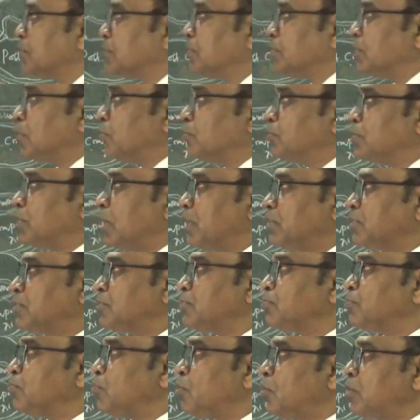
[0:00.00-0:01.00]
Now that
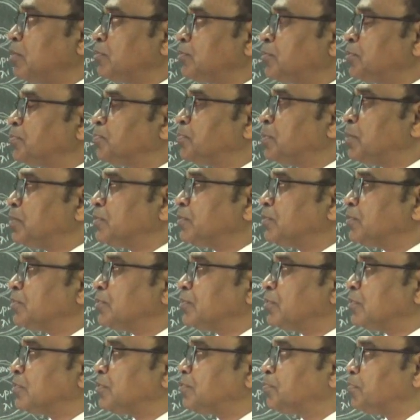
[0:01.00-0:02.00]
small space
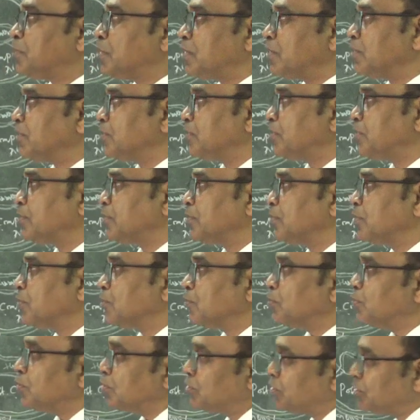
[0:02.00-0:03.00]
is a space
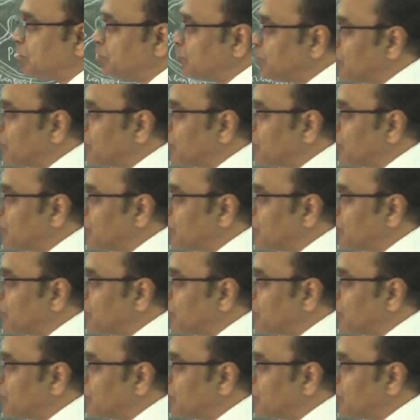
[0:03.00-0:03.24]
which is